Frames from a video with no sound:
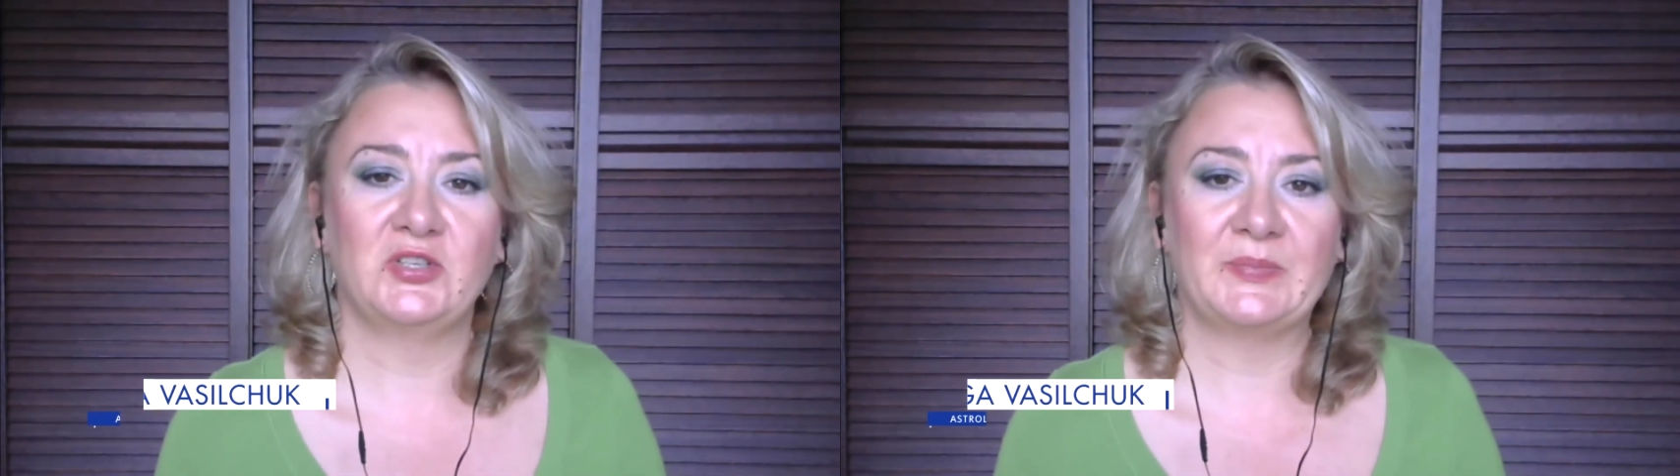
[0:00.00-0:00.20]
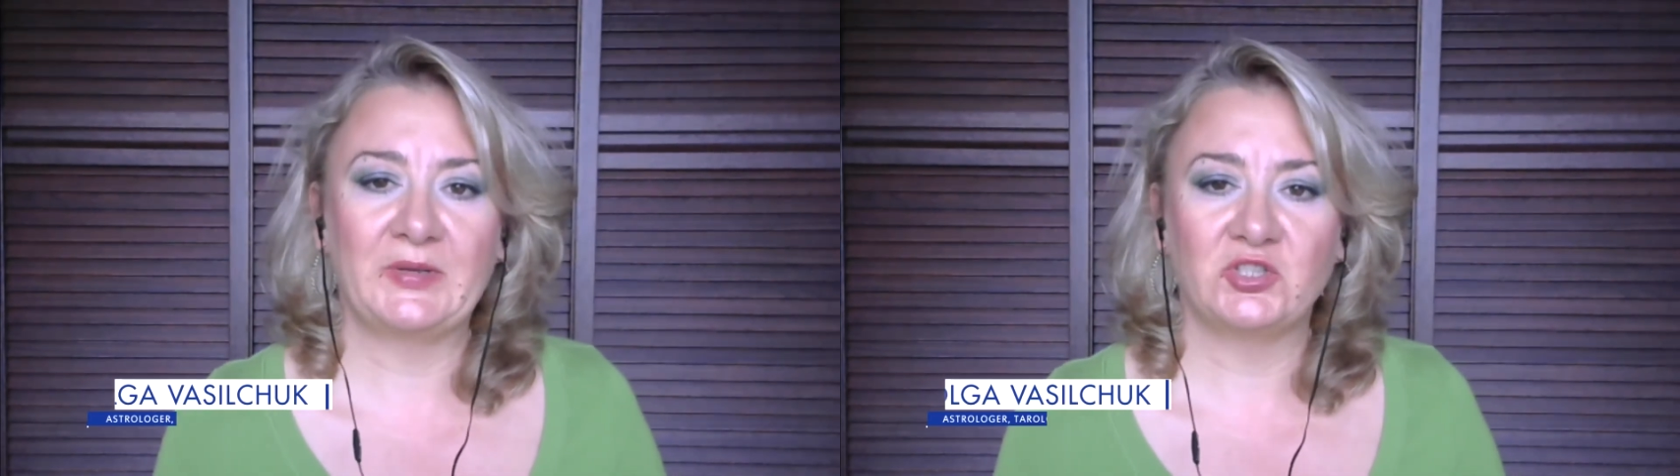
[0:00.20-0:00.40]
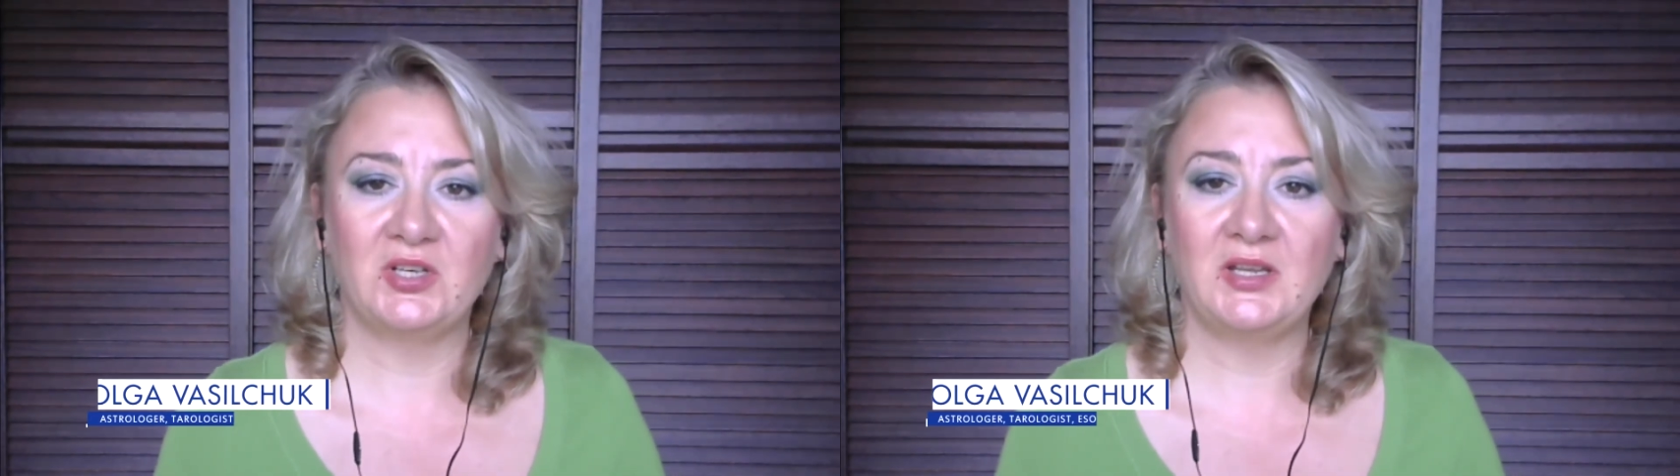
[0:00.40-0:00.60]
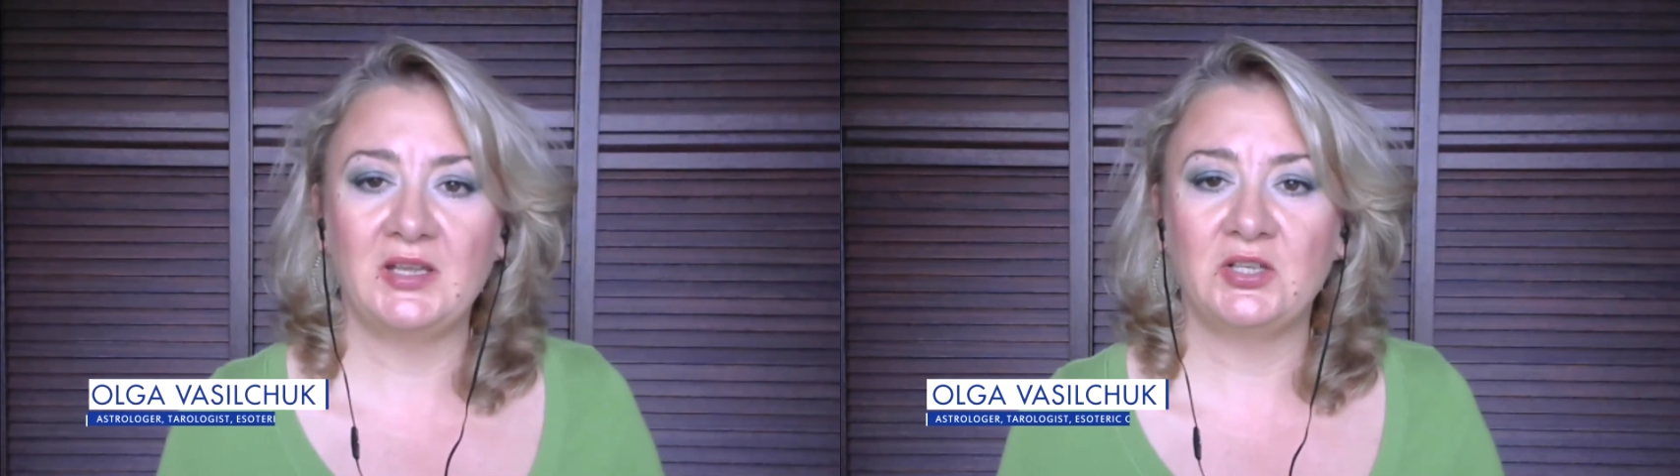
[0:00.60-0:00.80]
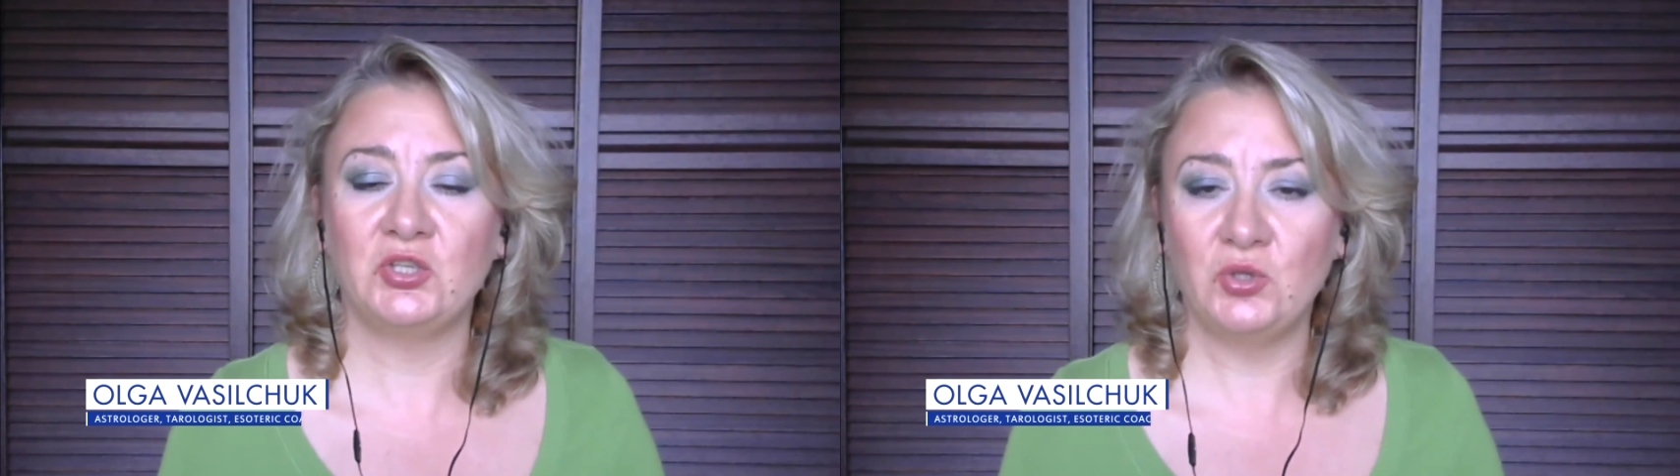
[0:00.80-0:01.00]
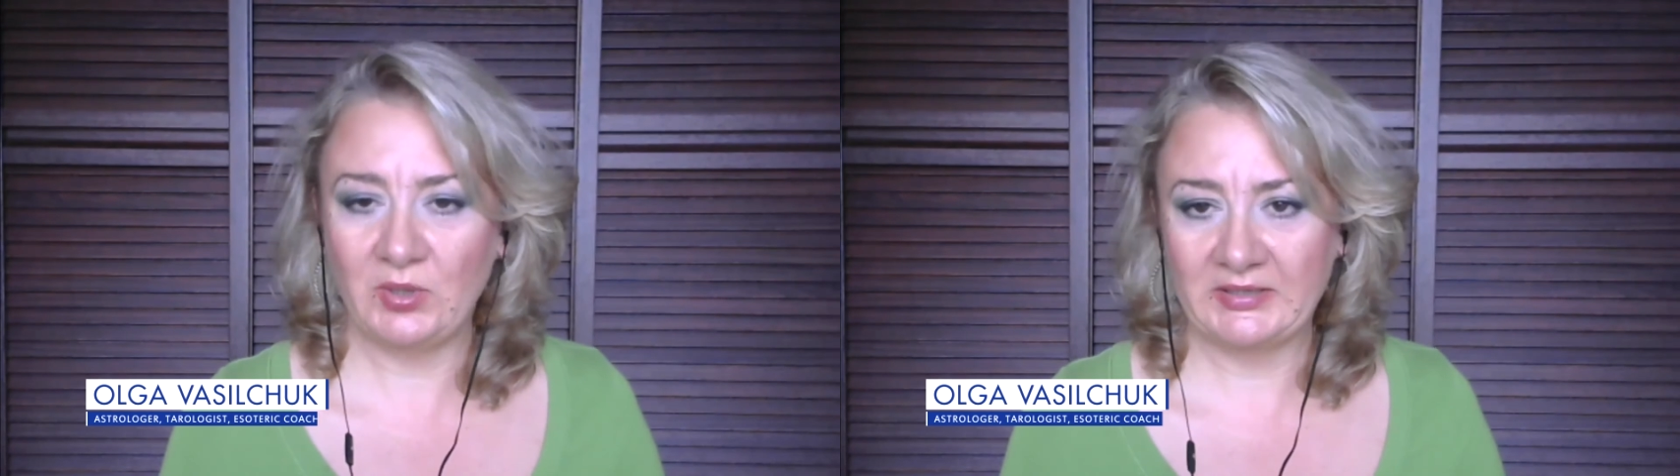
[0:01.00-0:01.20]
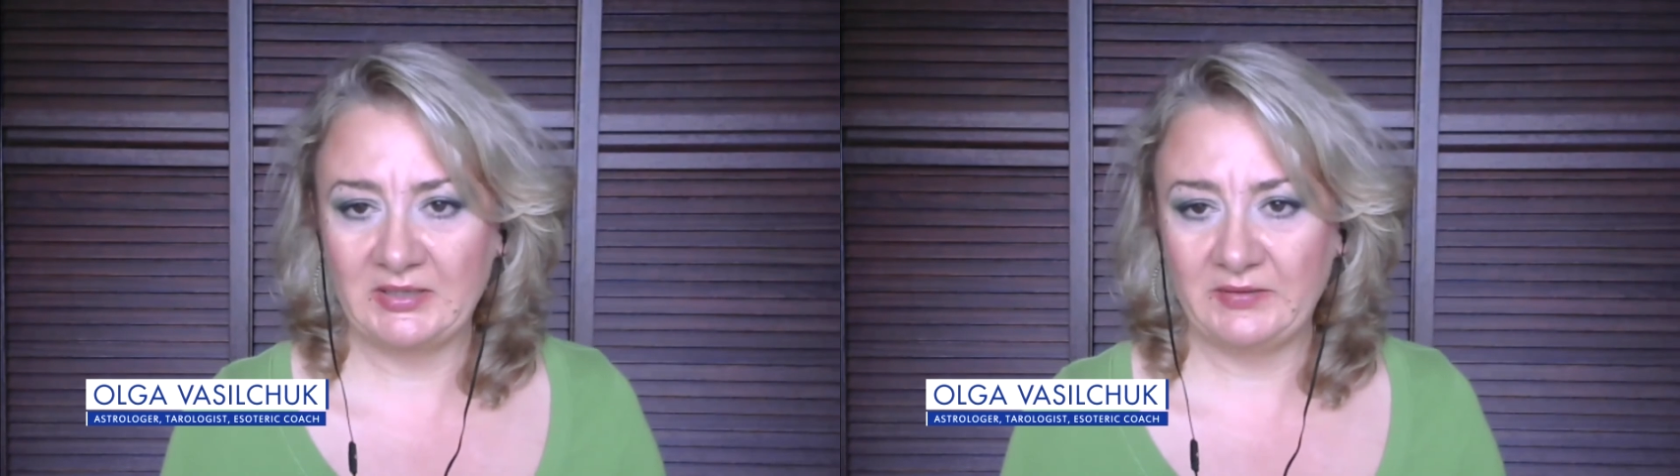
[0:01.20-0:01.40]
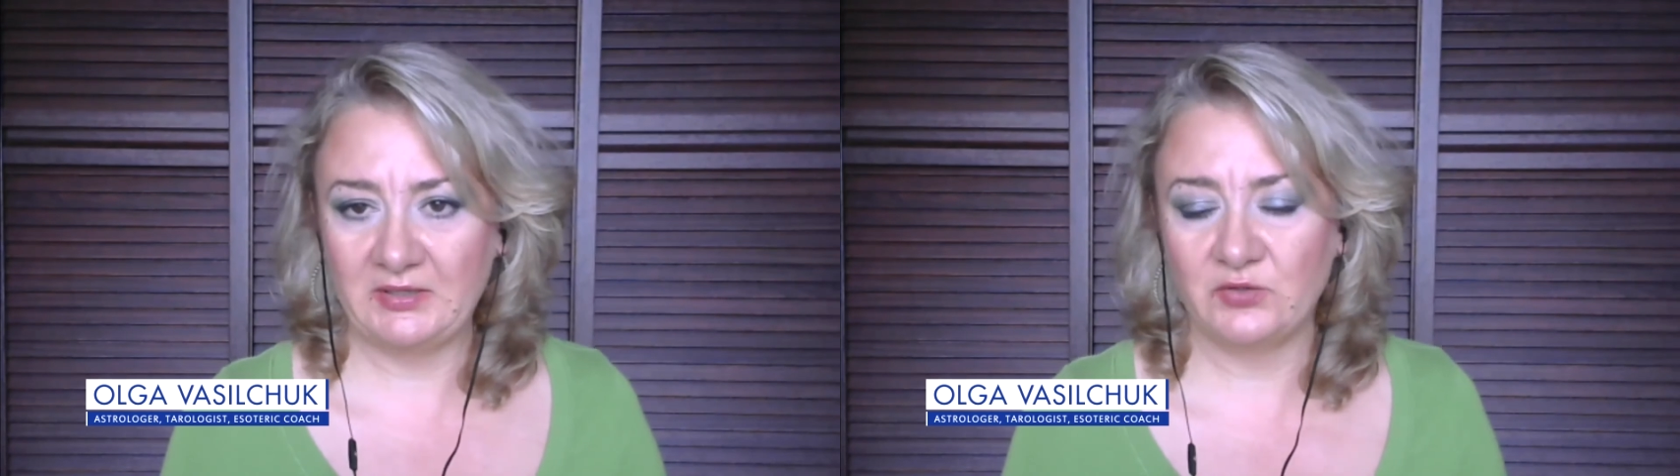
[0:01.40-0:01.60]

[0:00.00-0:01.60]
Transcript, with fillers: especially in new activities.